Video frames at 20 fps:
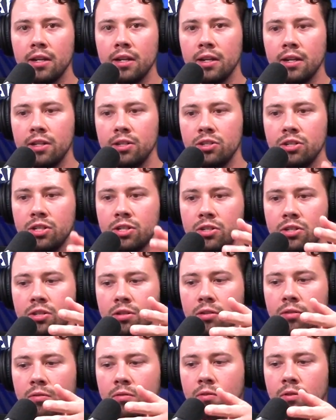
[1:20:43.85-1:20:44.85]
It is just
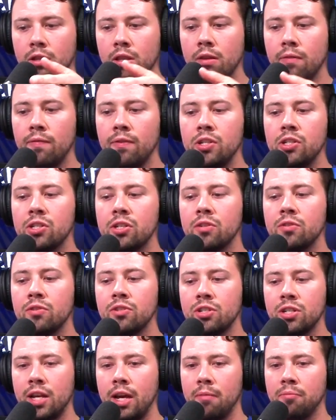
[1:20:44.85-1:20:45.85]
the physical
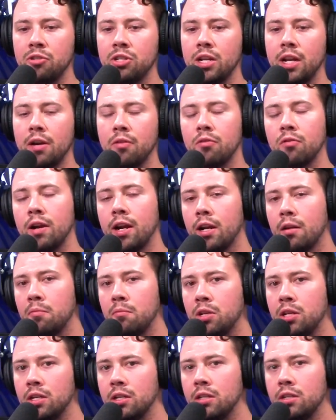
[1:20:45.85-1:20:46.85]
steps that I would
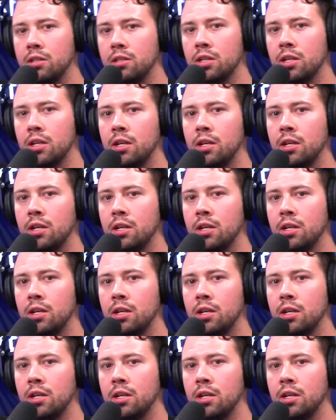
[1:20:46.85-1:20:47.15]
recommend